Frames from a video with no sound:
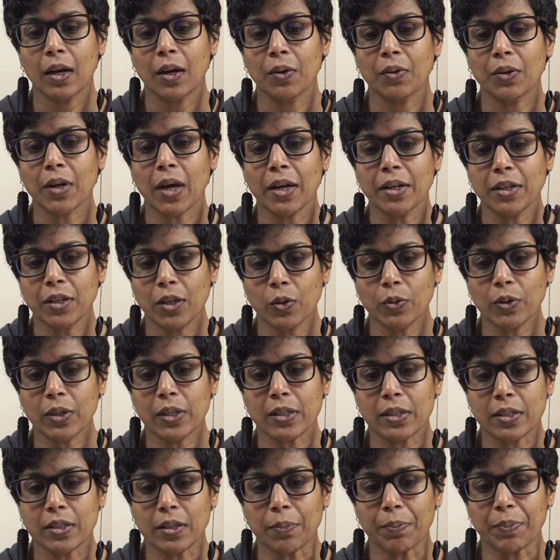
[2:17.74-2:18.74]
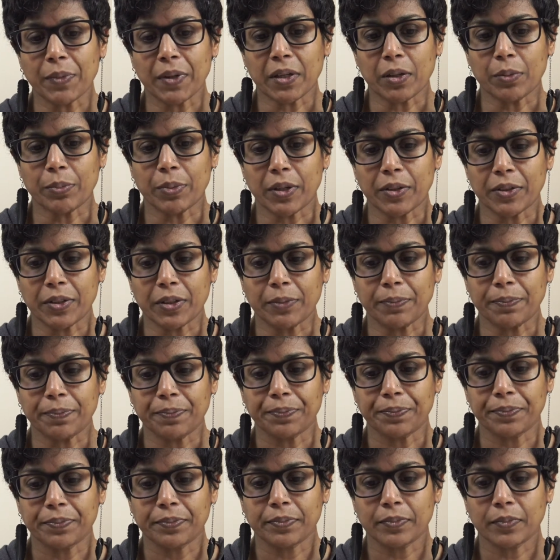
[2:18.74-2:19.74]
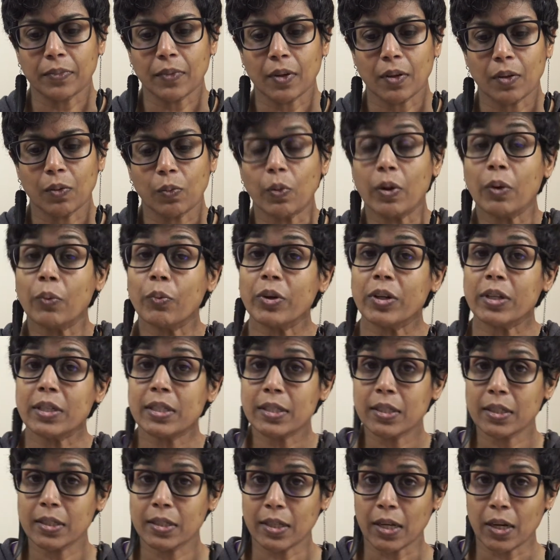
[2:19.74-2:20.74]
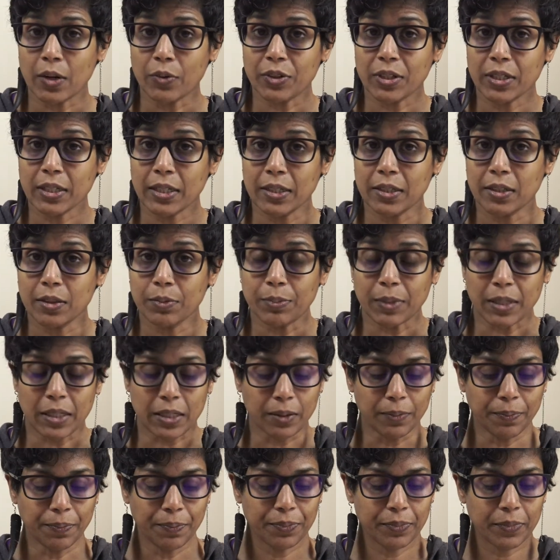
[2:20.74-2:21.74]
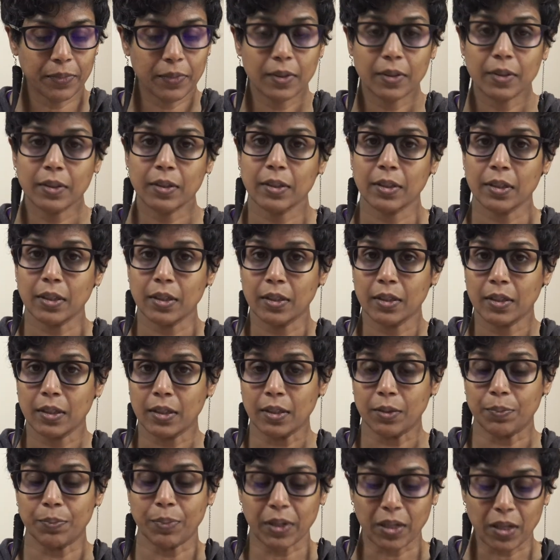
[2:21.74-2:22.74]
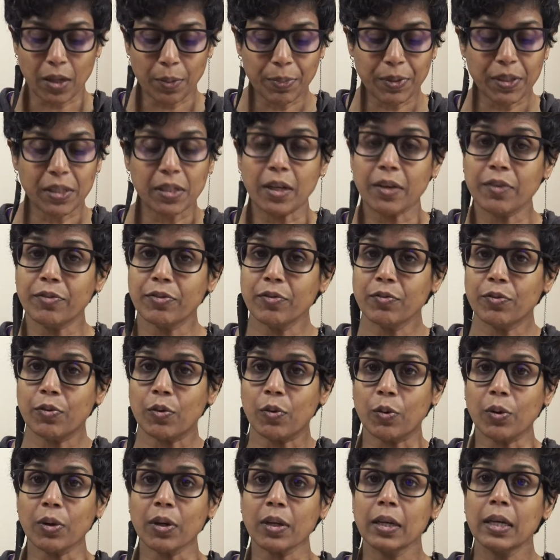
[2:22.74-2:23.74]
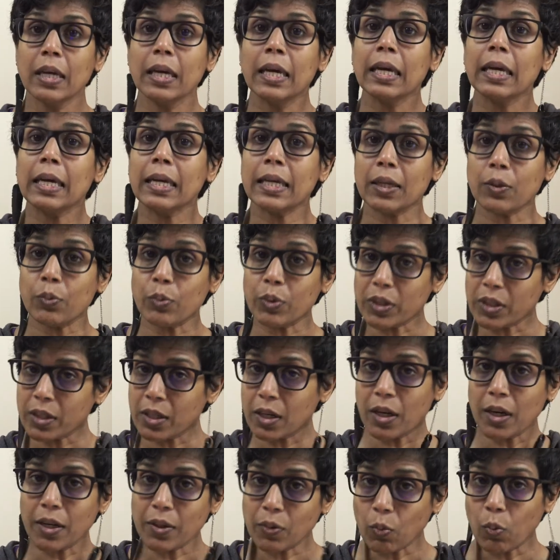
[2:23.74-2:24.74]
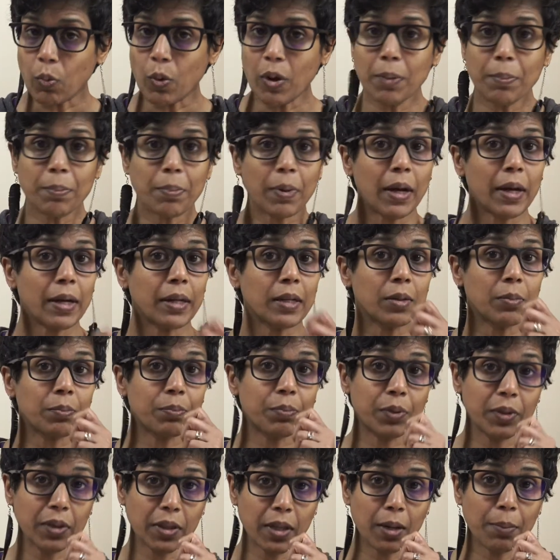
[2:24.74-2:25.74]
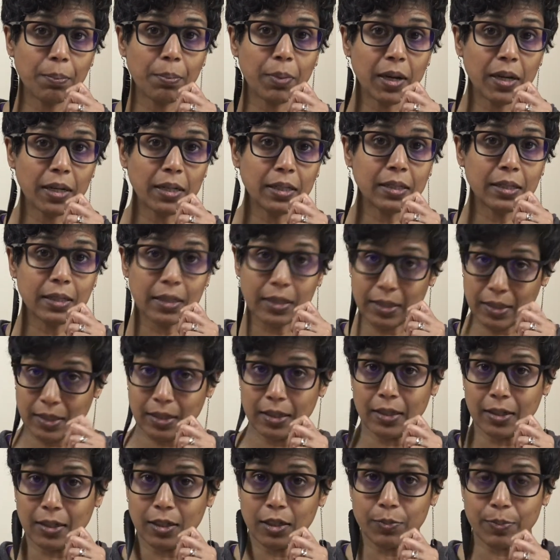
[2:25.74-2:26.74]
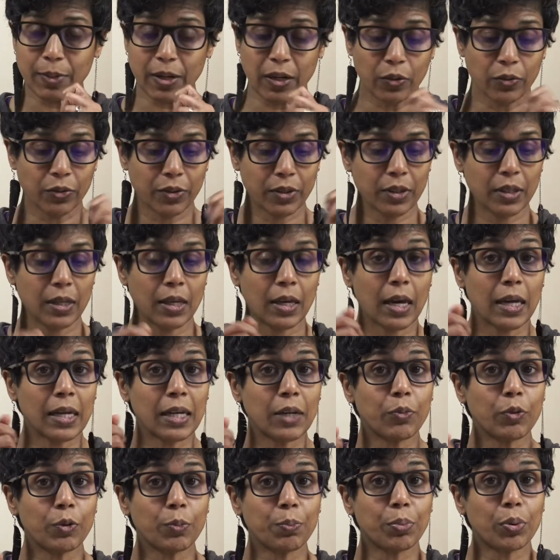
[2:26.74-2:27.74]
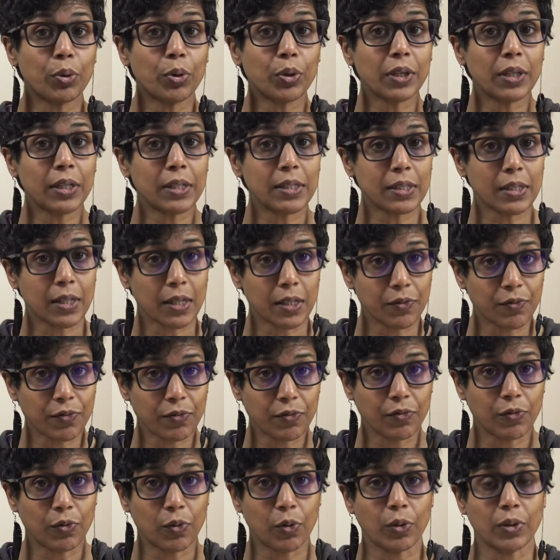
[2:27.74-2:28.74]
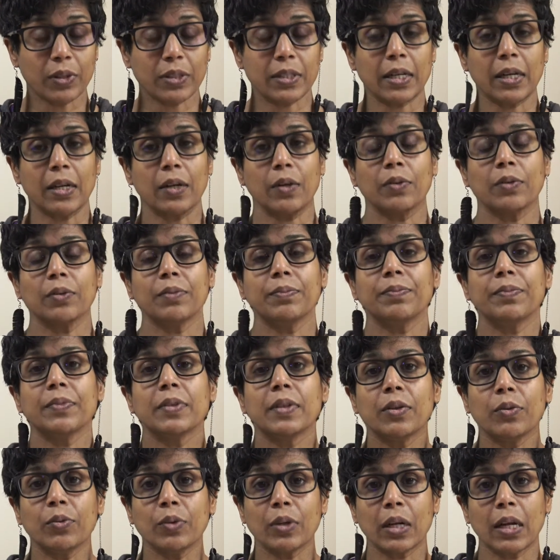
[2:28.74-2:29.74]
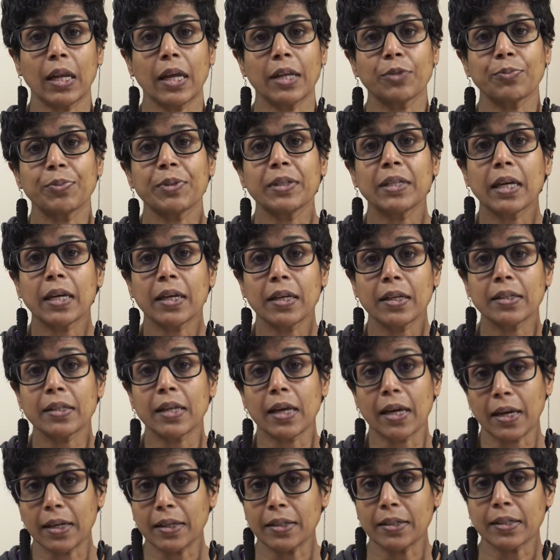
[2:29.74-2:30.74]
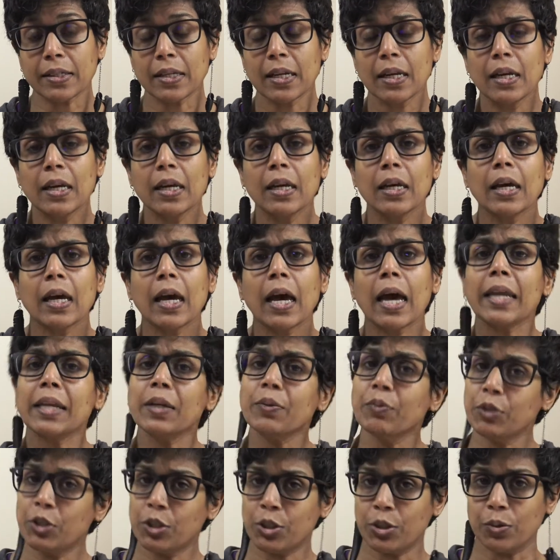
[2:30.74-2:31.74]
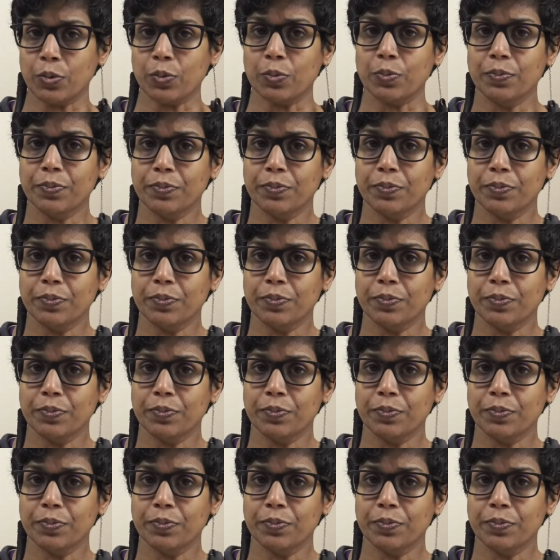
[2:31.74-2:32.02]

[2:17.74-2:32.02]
I noted something about him. When we'd sit down to eat a meal, he'd pick up his knife and fork, he would cut one bite, put that bite in his mouth, and he would put his knife and fork down. He would clasp in his hands, and he would chew.